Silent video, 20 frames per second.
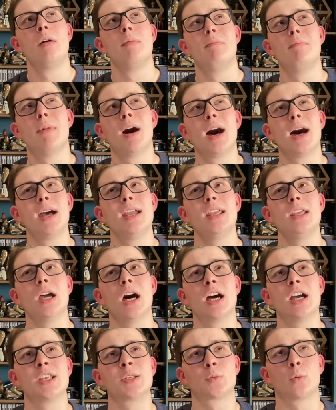my
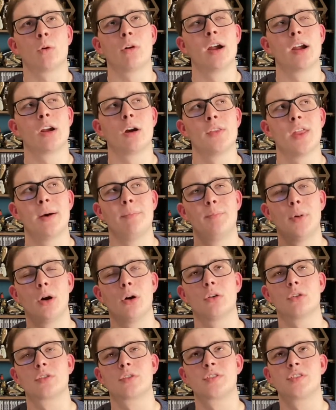Ice Warrior, I got that
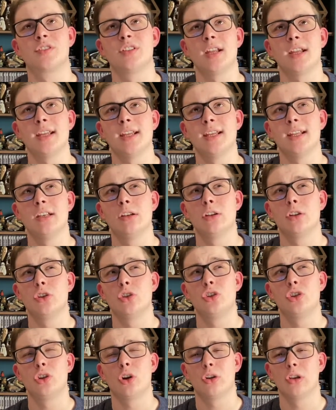boxed in
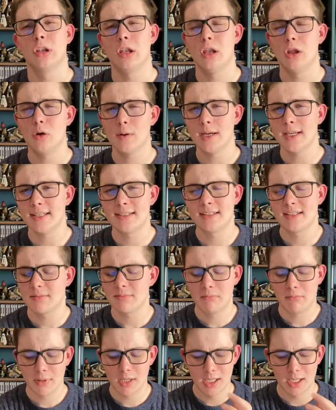John Lewis,